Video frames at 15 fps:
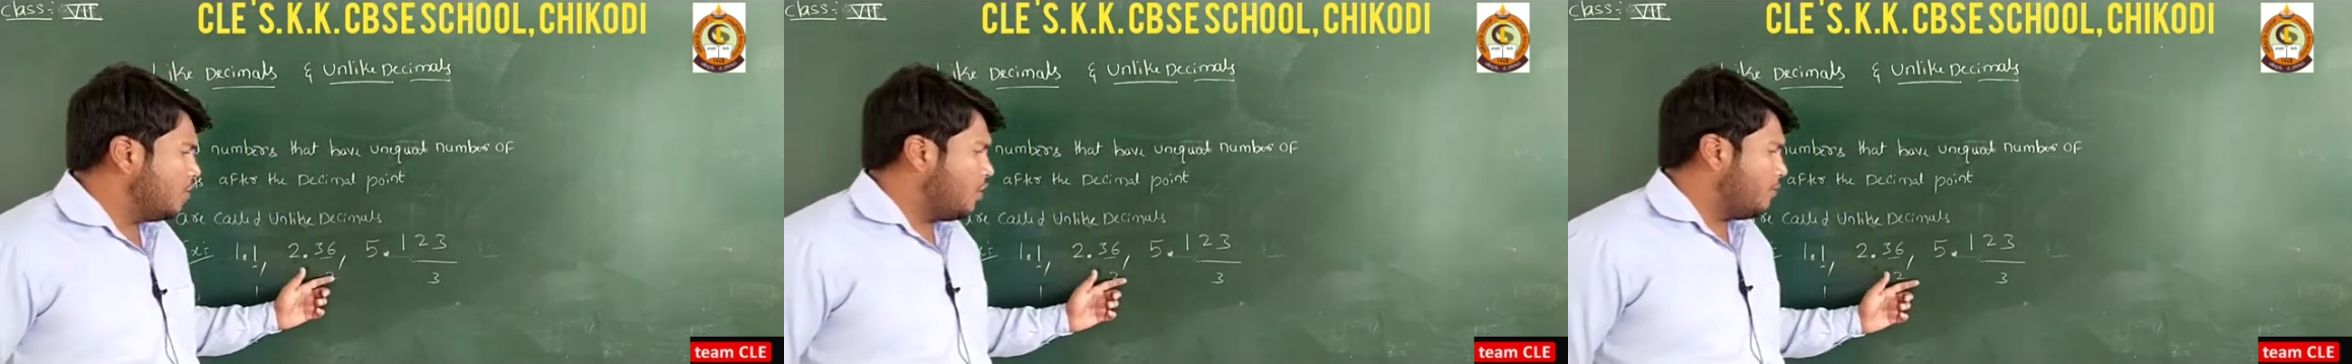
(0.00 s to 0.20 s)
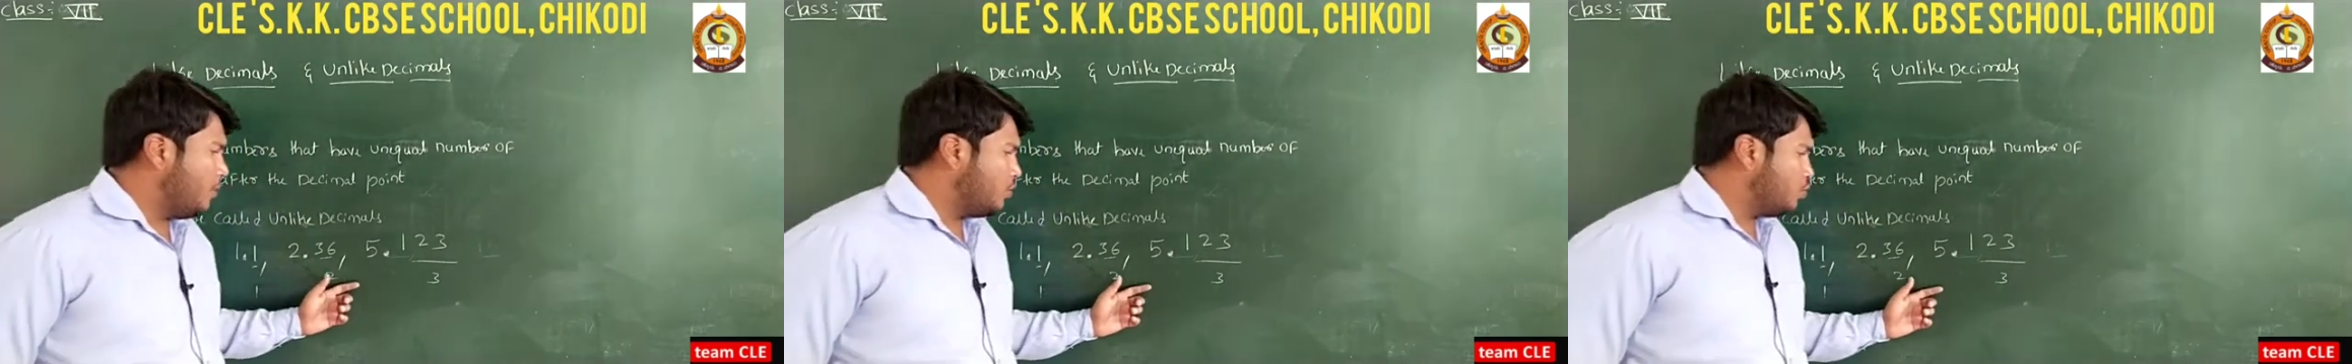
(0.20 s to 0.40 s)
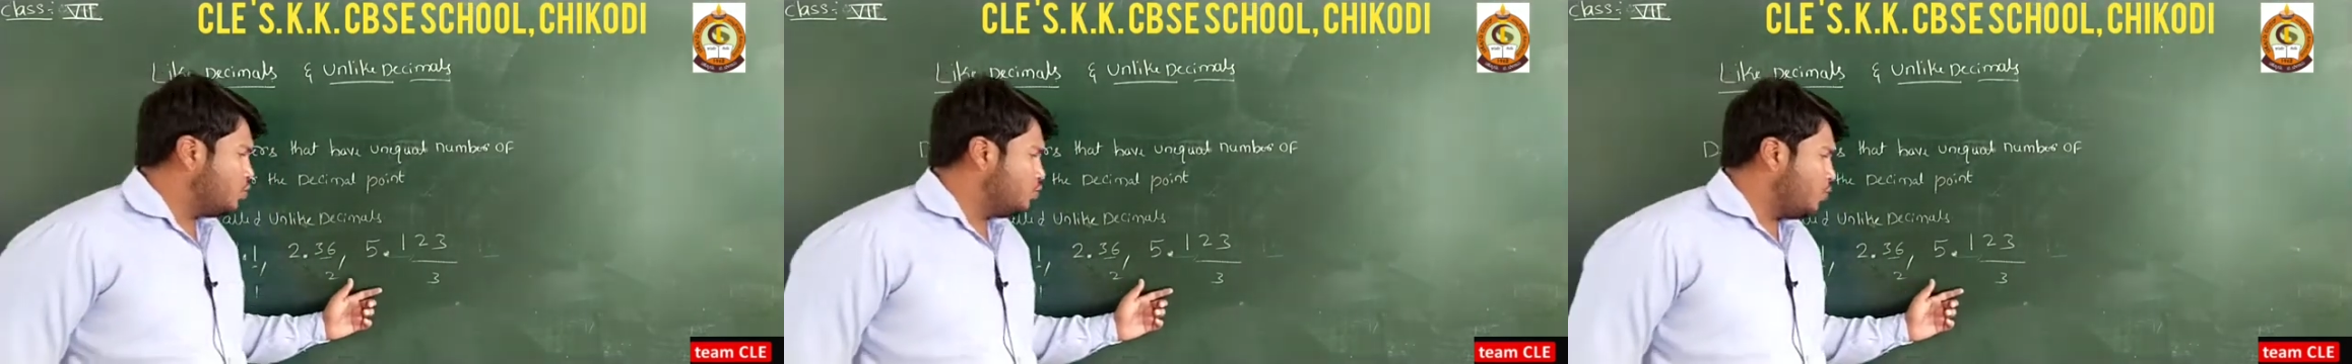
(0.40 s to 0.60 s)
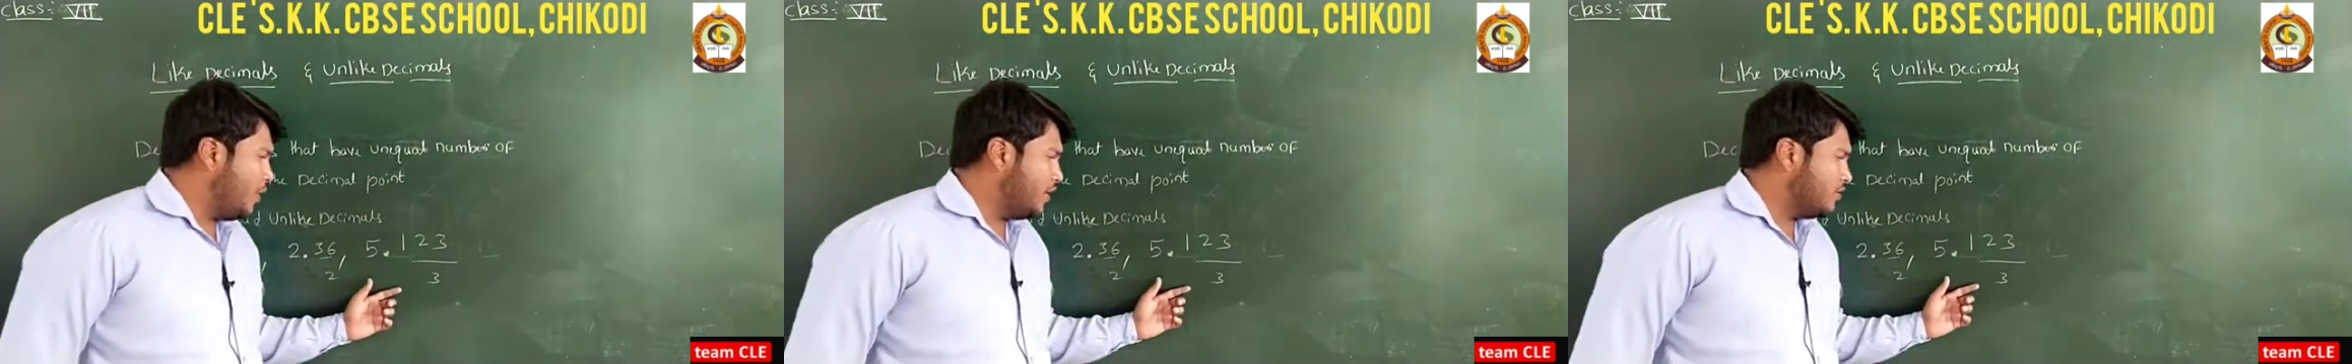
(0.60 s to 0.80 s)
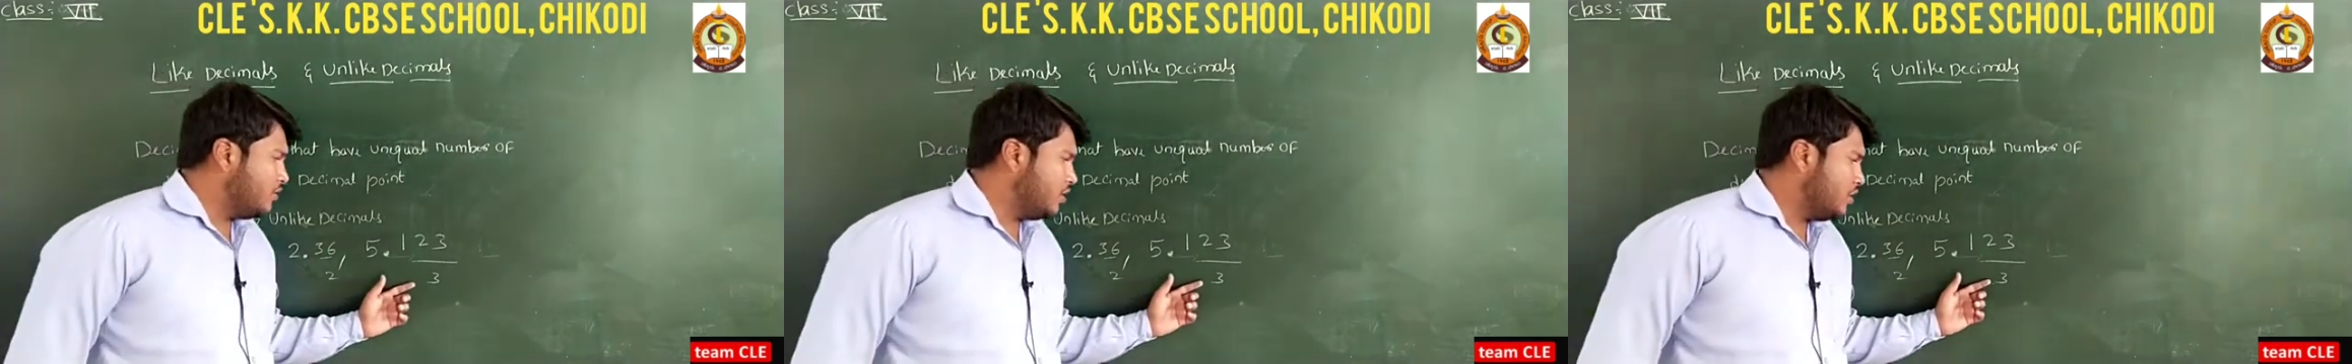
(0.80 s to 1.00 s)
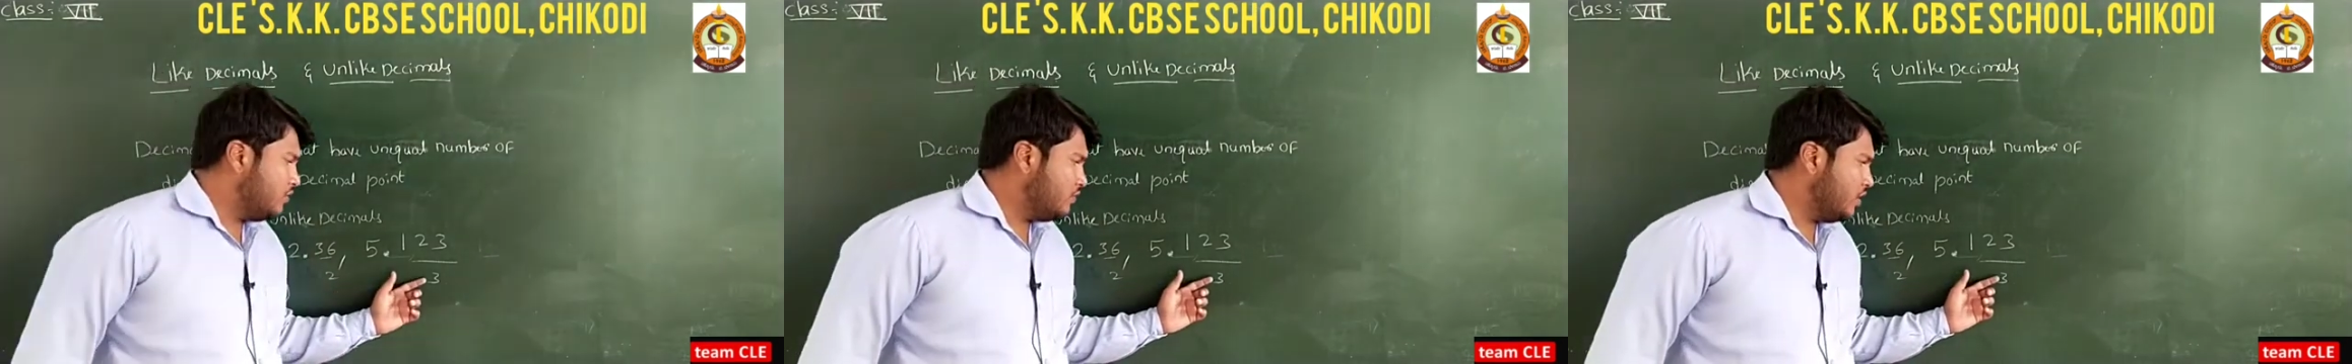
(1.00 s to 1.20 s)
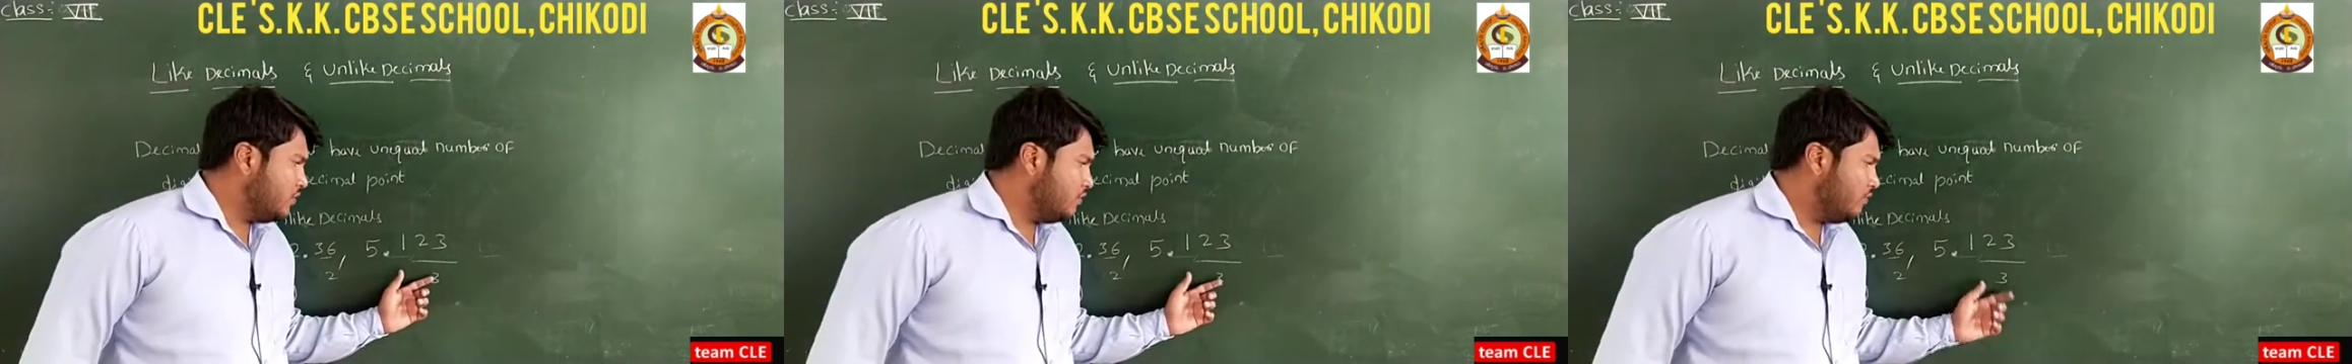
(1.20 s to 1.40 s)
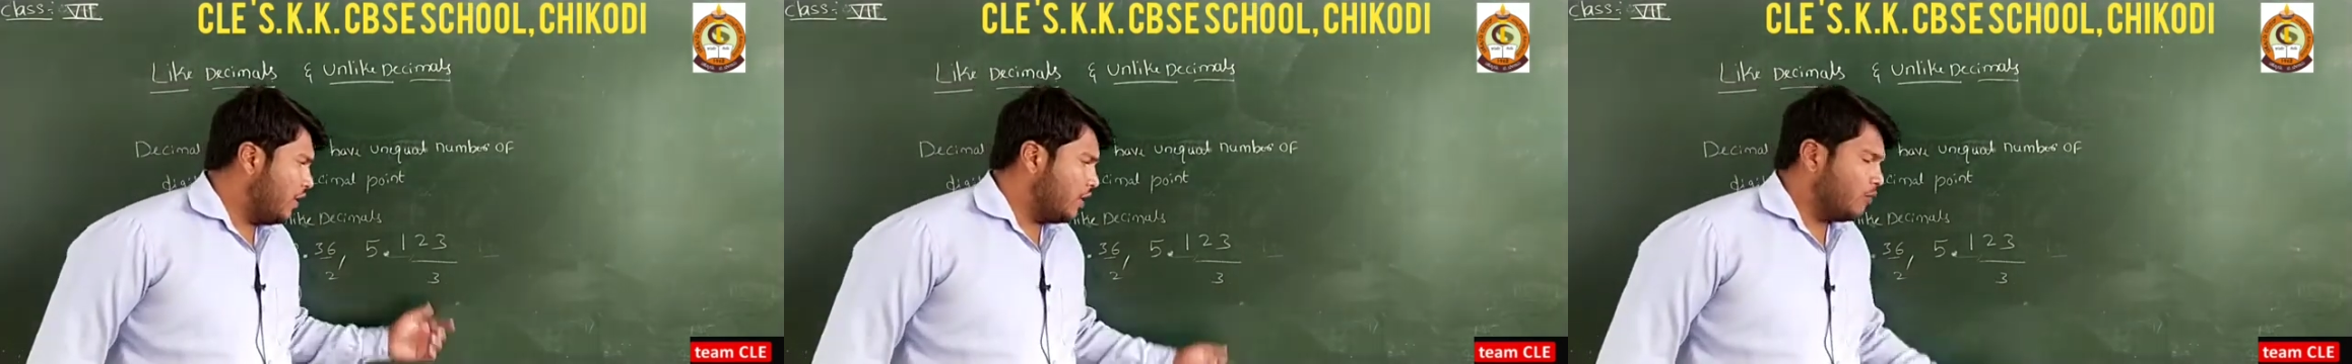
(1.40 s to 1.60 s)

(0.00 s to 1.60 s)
2.36,